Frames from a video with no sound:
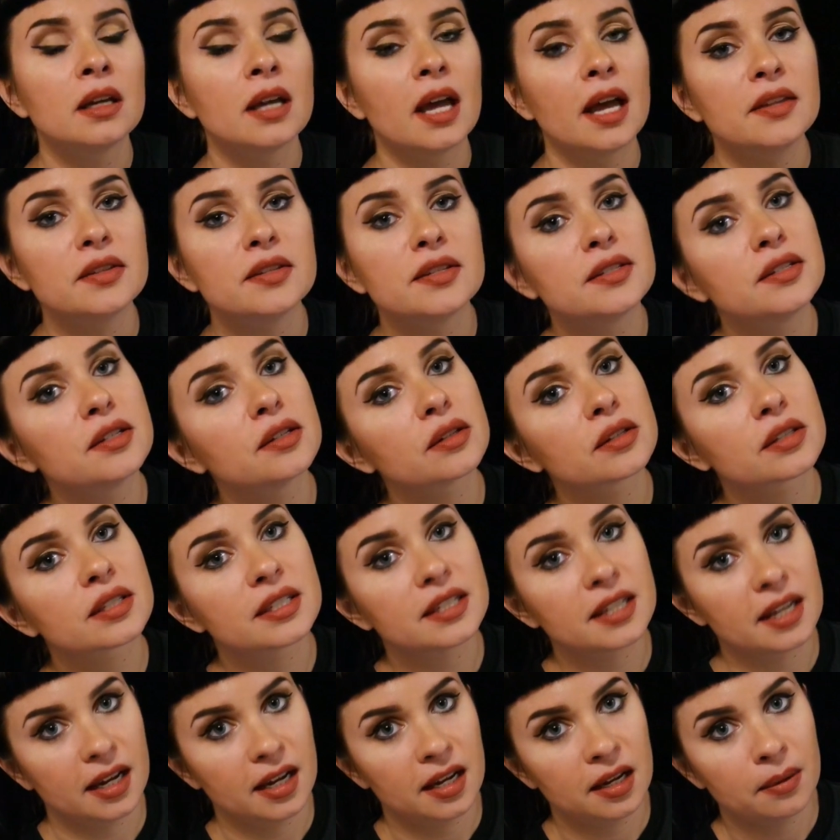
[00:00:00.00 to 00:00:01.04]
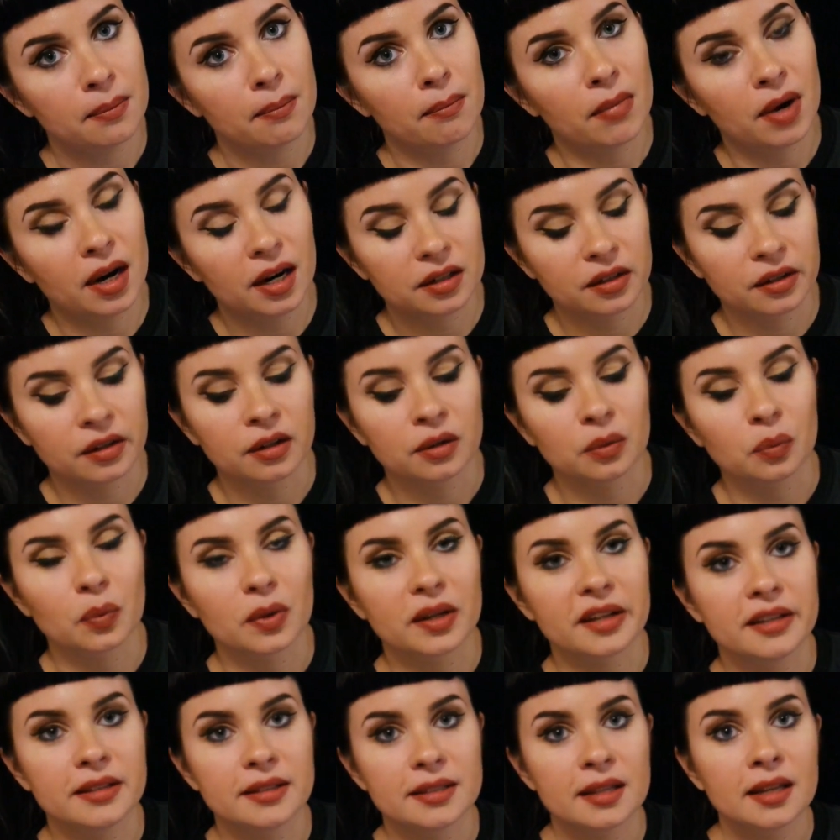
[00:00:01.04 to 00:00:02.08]
and still stay modern
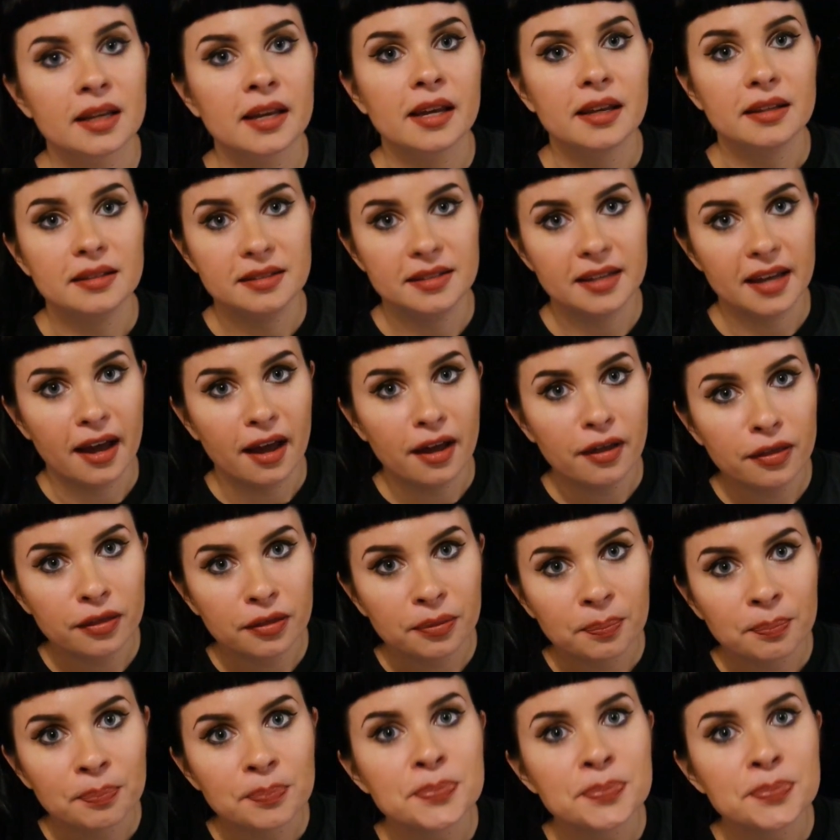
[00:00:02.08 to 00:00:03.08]
was Death.